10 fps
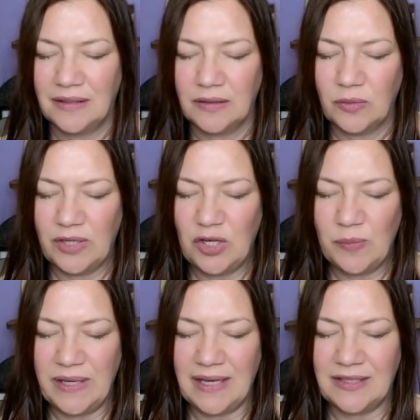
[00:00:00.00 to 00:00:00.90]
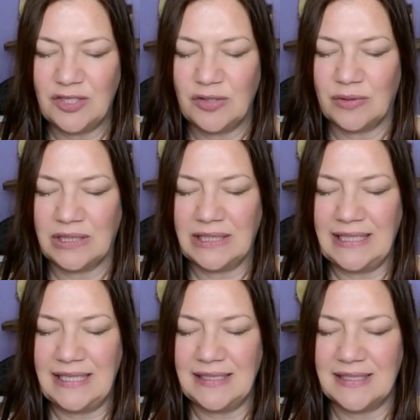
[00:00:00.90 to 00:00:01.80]
When you begin to
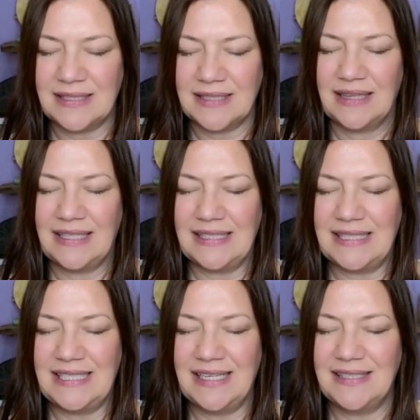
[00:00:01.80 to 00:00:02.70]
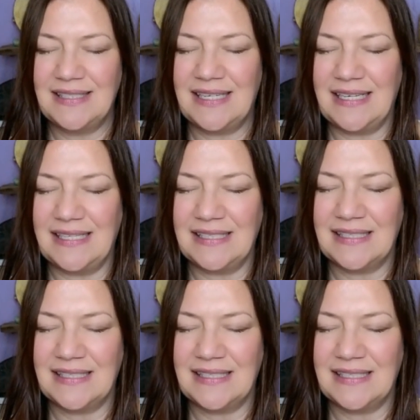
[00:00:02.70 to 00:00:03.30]
release these densities